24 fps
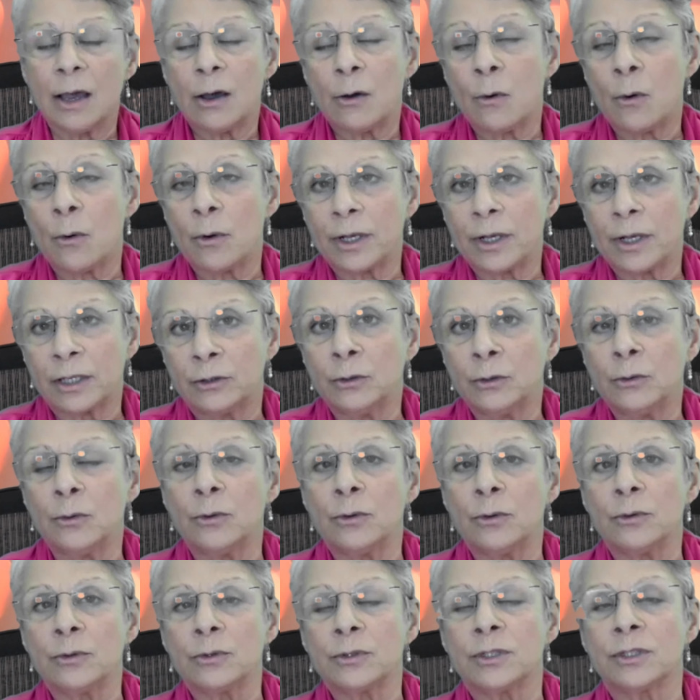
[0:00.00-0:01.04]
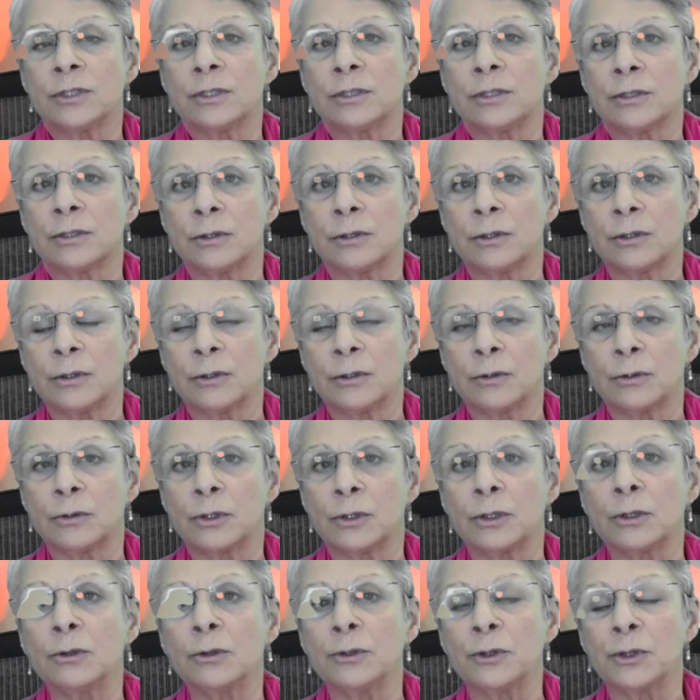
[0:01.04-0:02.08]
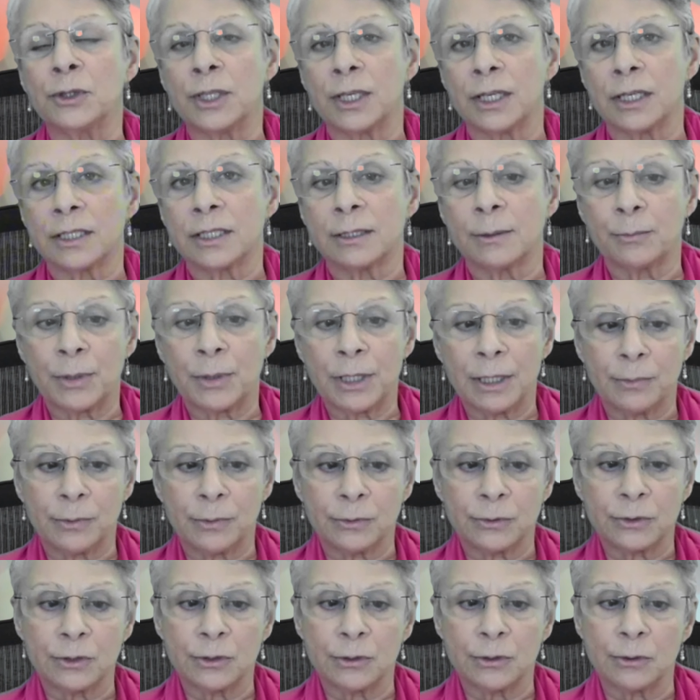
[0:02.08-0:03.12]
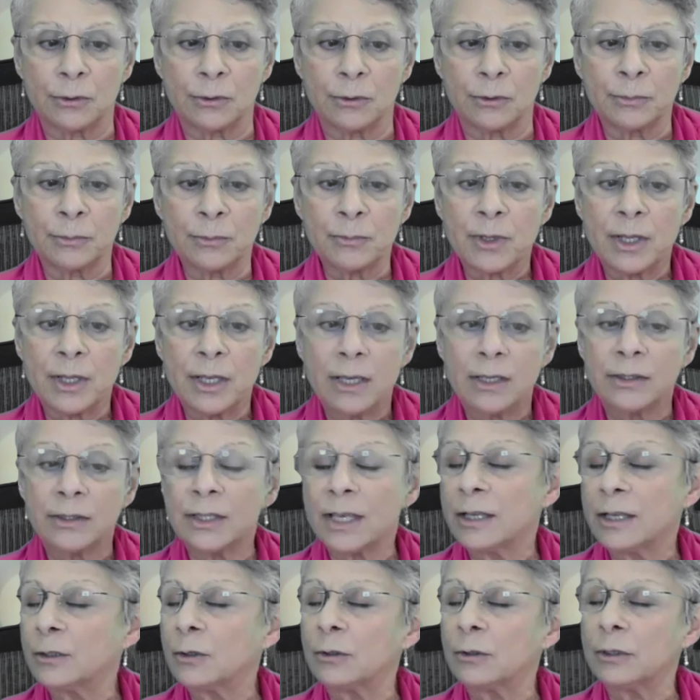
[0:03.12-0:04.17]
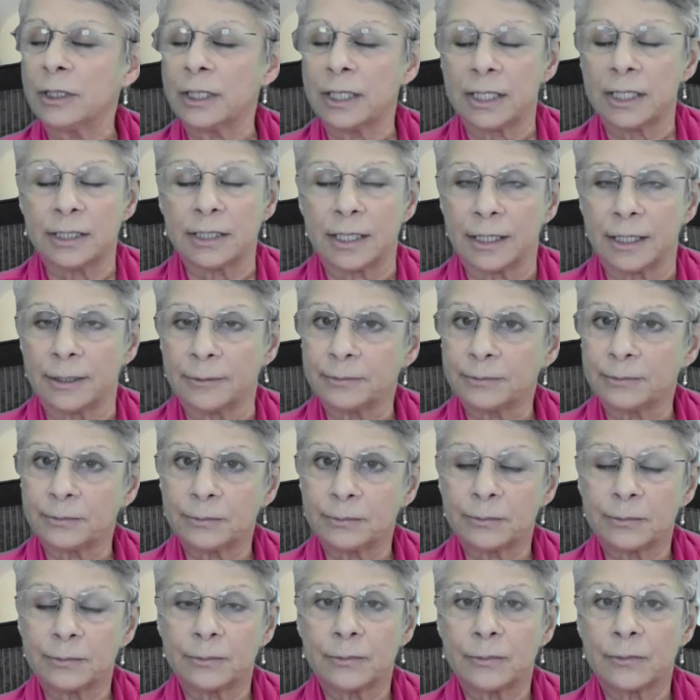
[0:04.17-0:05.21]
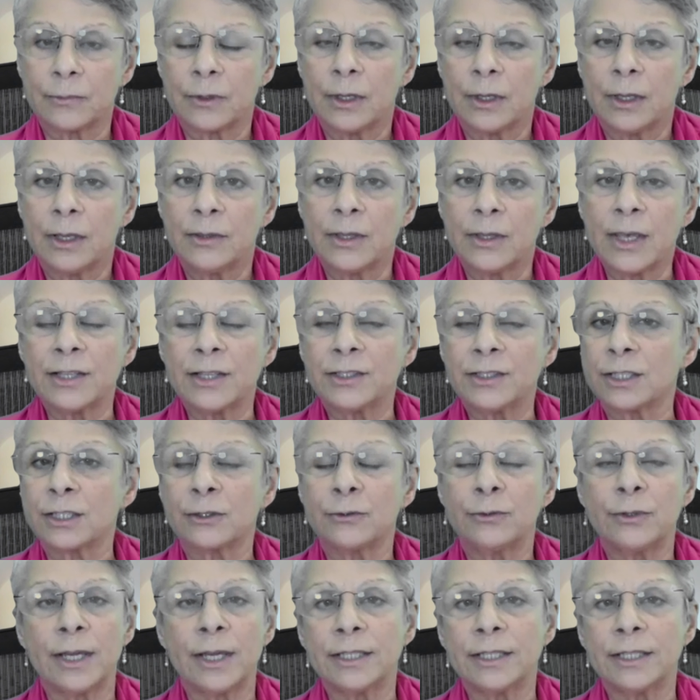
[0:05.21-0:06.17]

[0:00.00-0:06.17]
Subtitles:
or ignores the good things that people do, they're not leading. they're just